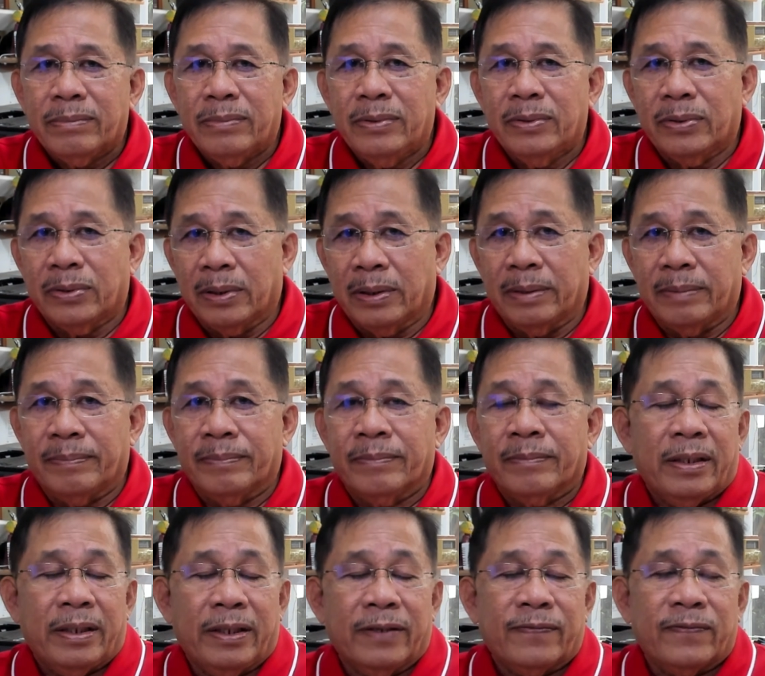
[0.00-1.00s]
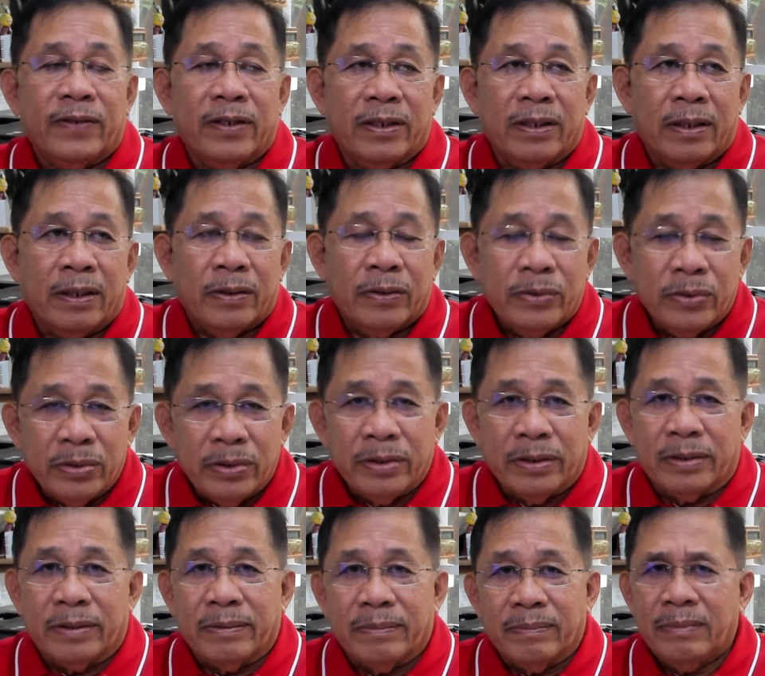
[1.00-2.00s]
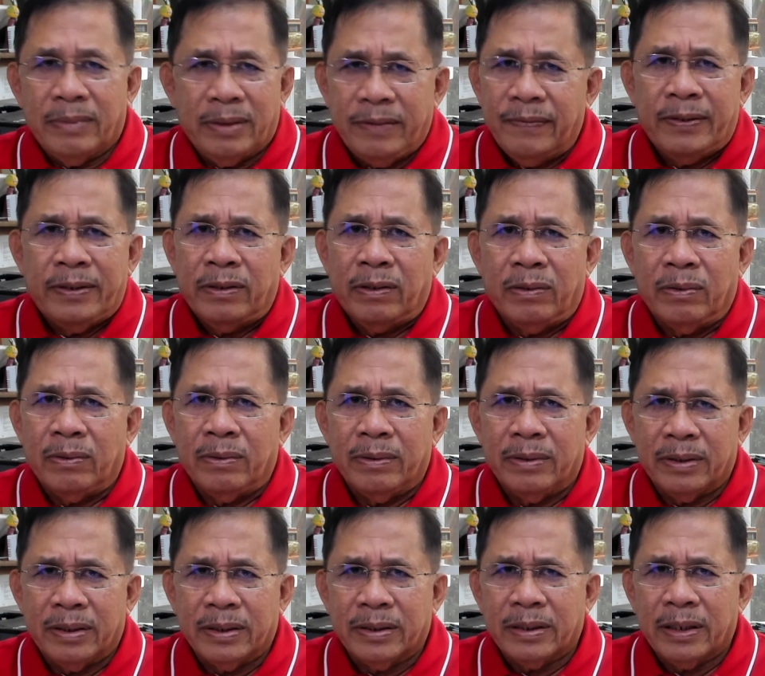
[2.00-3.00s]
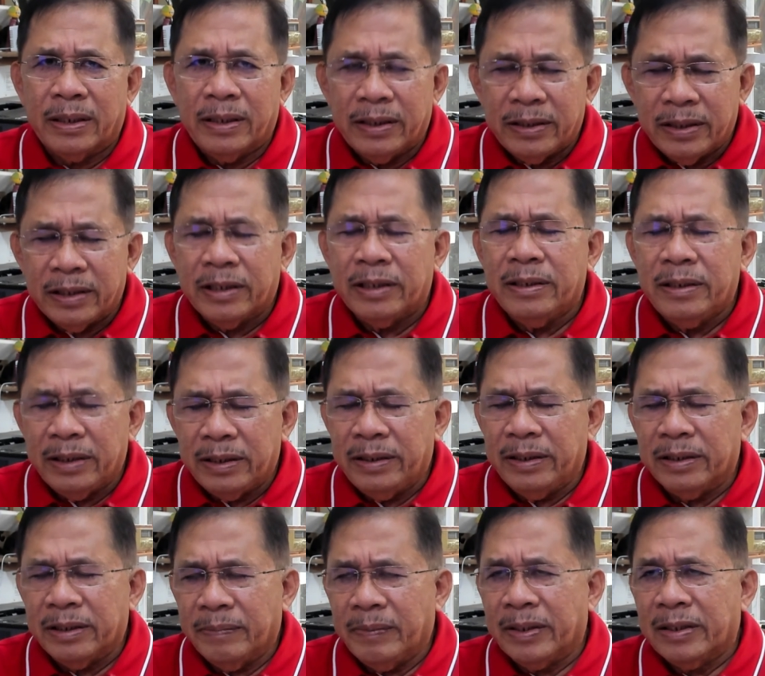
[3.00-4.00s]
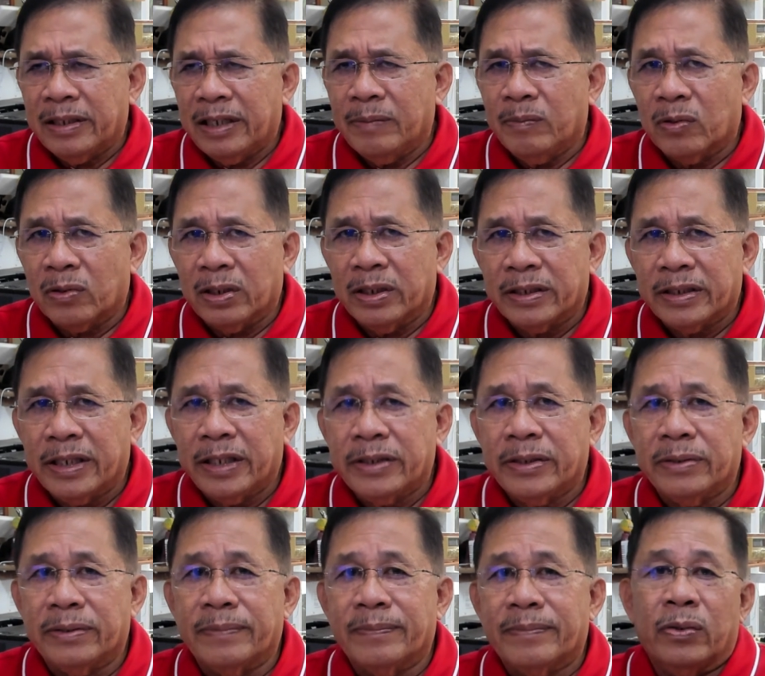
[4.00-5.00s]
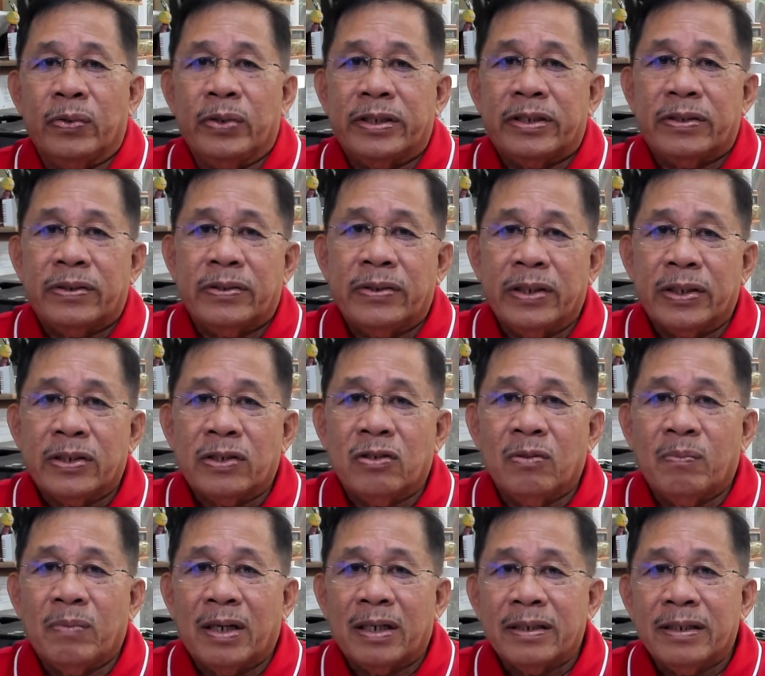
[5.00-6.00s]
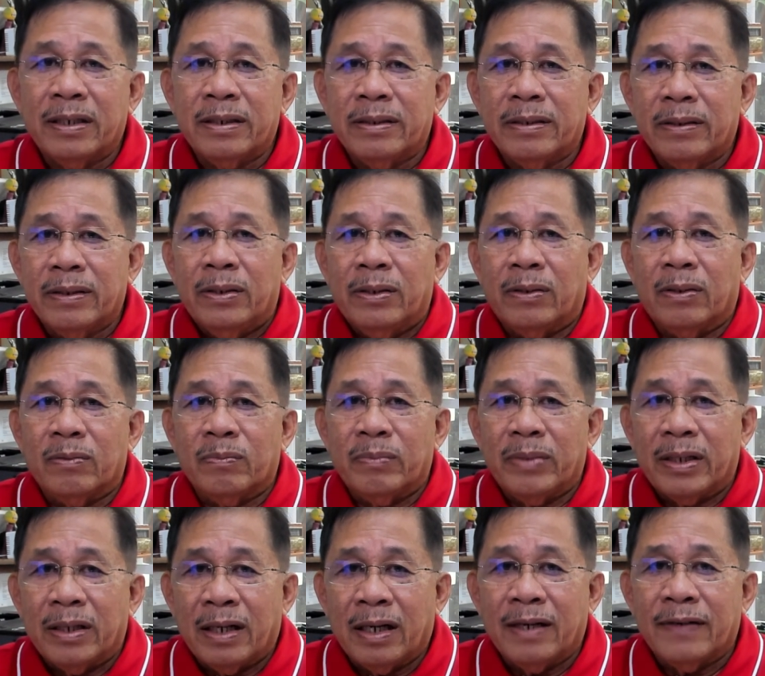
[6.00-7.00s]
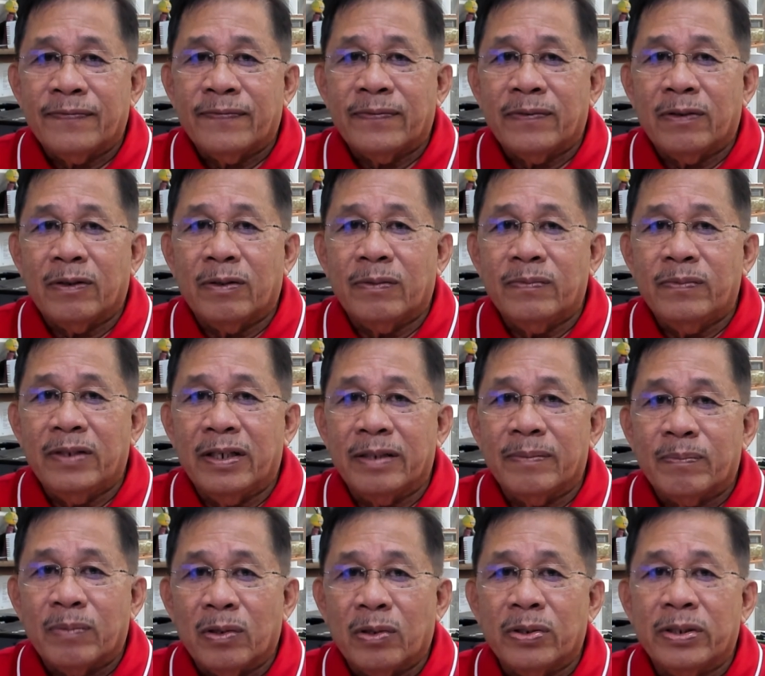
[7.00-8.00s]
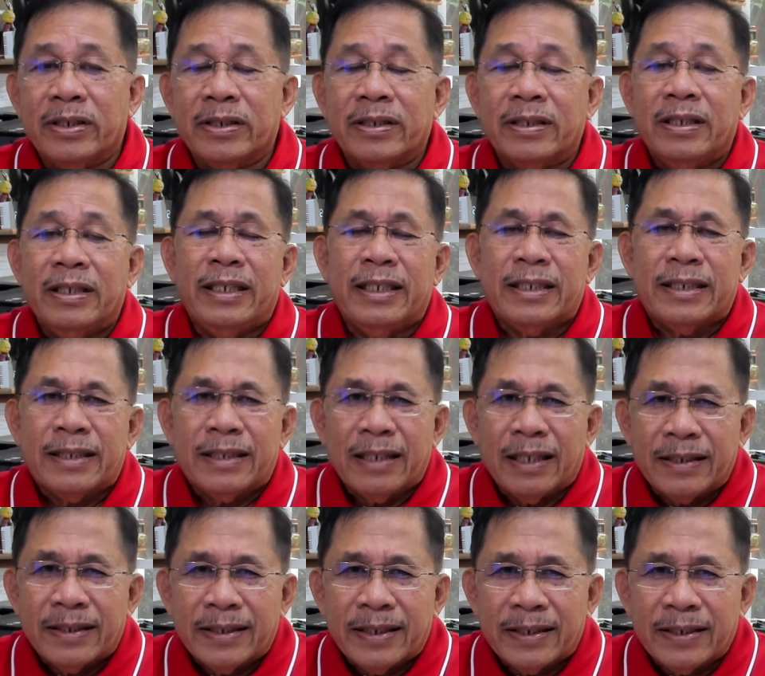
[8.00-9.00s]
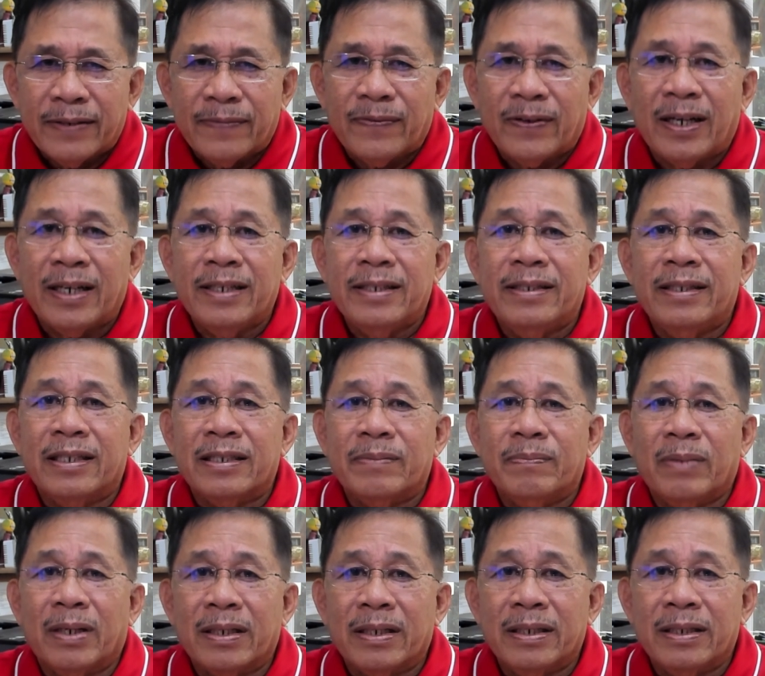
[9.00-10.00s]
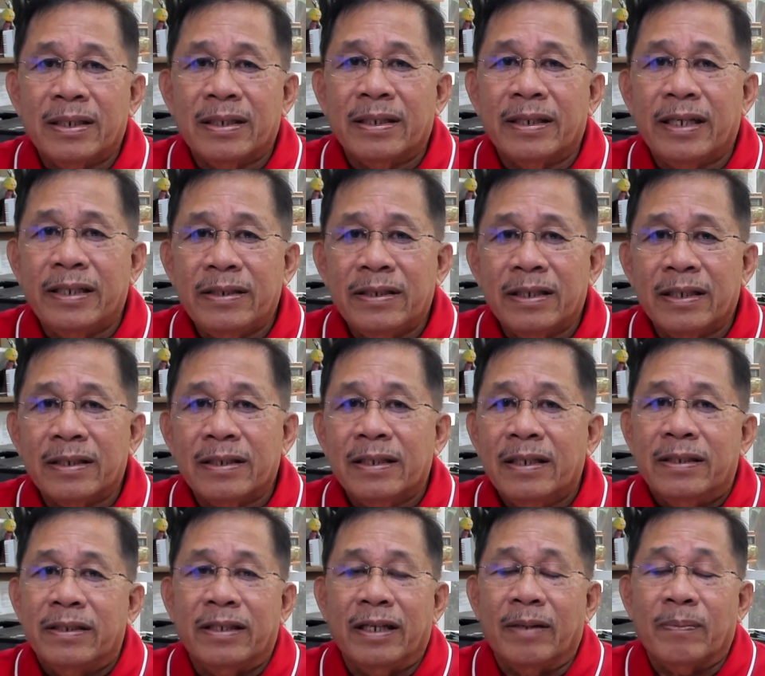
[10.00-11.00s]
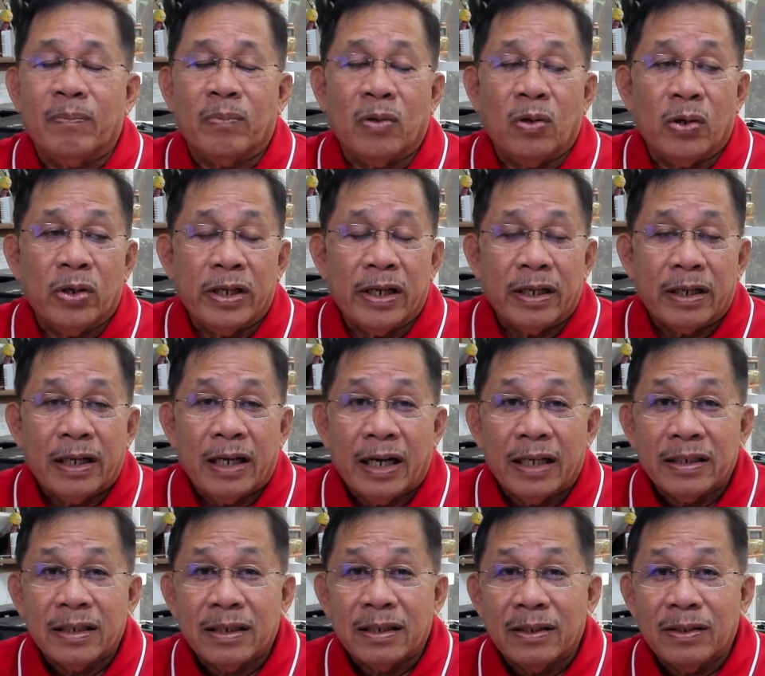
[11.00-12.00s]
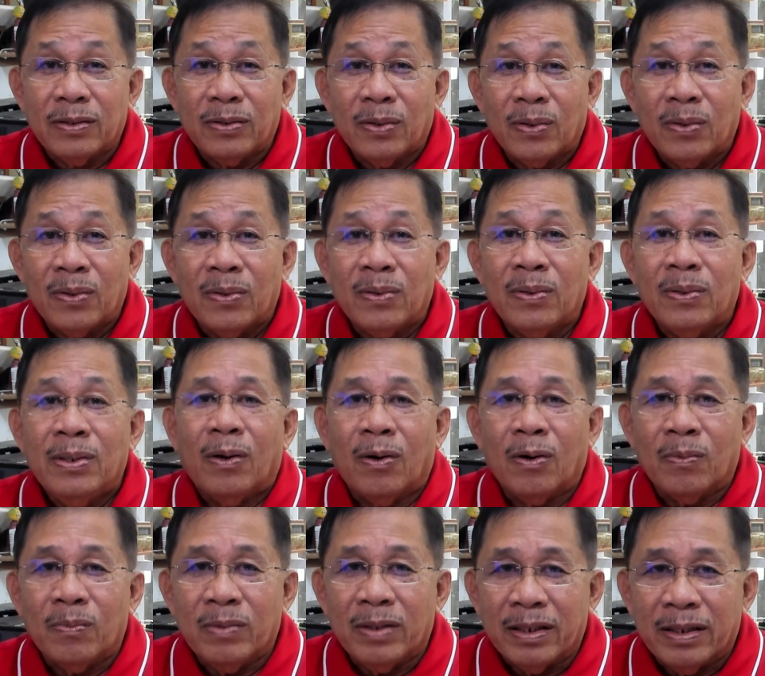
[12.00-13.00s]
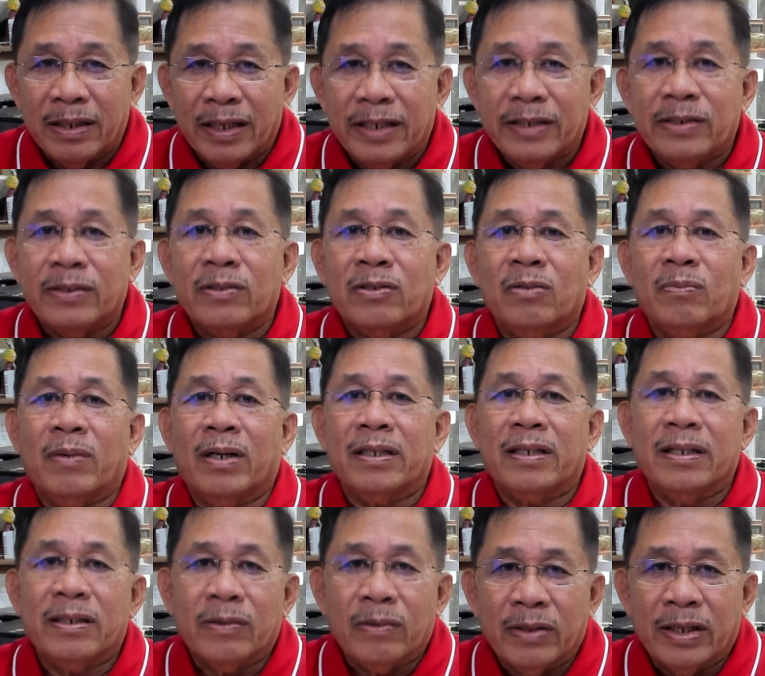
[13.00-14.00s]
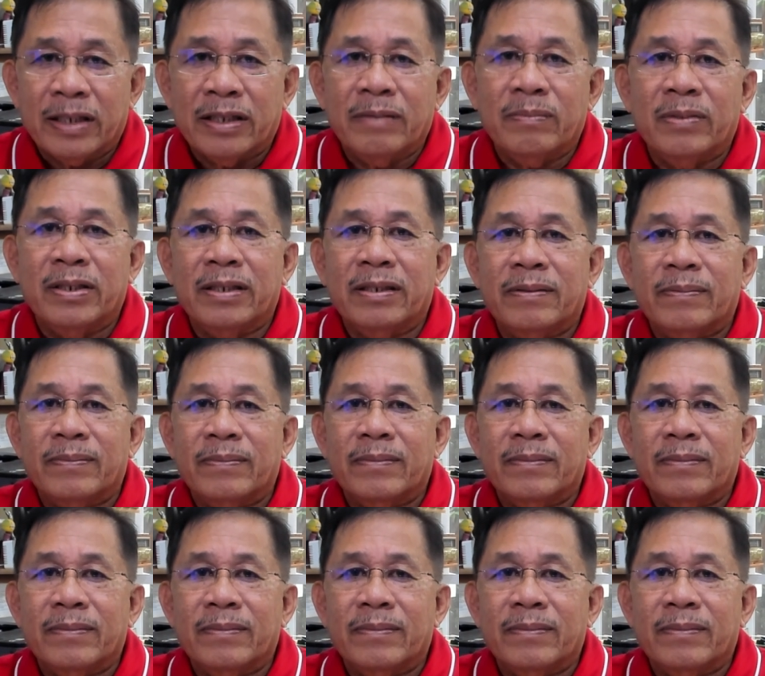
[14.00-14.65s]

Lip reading: So if the union, even though it is a legitimate labor organization, which seeks to bargain on behalf of the employees, is not certified as bargaining agent, the employer has no obligation to bargain collectively.